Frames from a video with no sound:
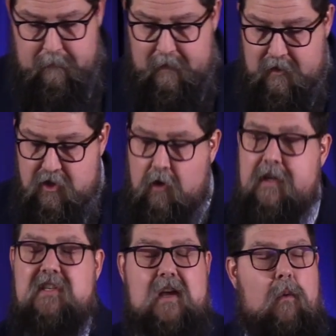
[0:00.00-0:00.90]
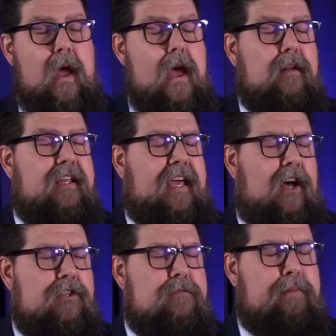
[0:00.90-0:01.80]
During Samhain, the
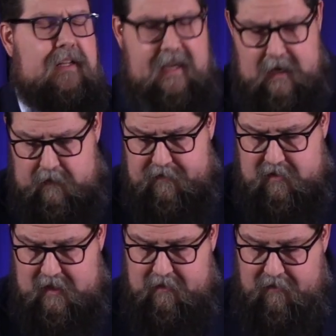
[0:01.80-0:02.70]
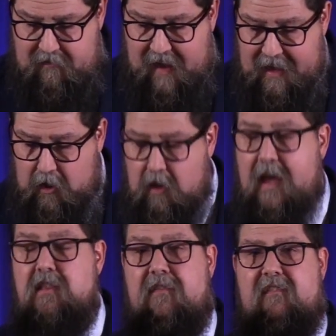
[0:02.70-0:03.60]
Celts believed that the veil
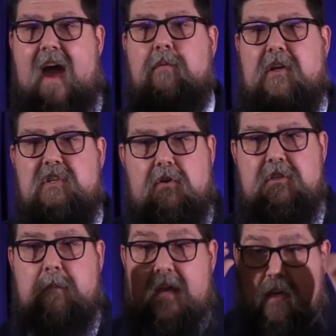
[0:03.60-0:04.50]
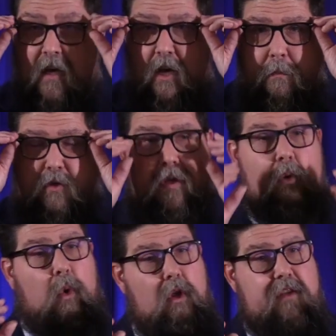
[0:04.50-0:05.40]
and the fabric, so to speak, between the
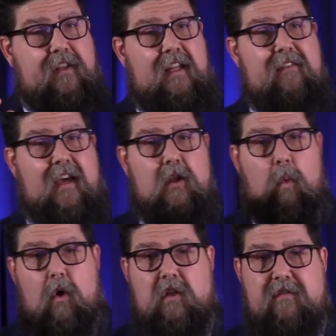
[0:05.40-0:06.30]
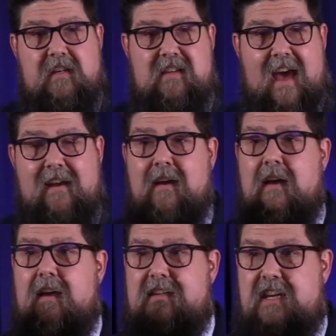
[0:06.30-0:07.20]
world of the living and the world of the dead
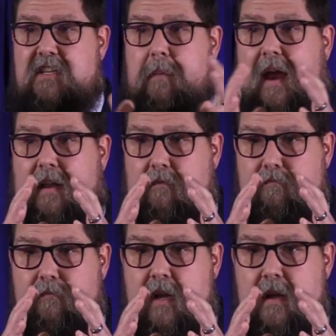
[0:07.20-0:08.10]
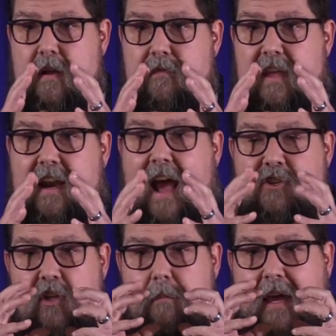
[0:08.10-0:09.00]
dissipated, that it
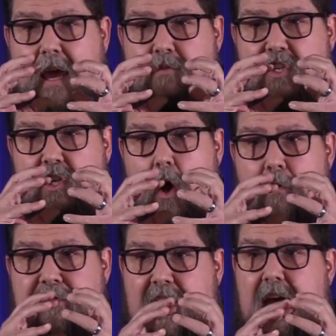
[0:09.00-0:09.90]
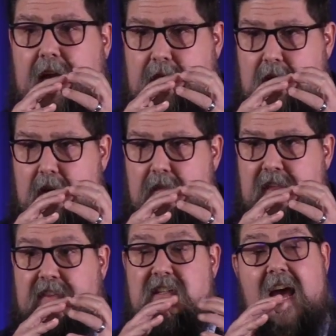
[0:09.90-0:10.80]
actually became so thin
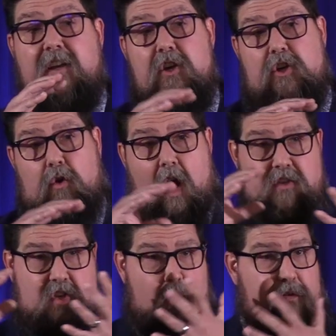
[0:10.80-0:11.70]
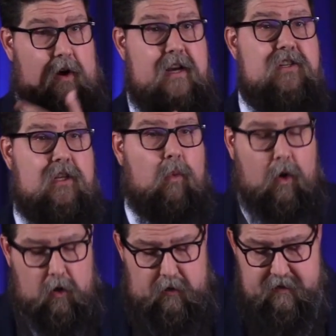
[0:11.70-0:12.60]
that the dead could cross over into the
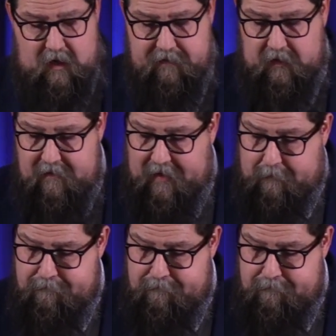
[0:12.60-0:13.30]
world of the living,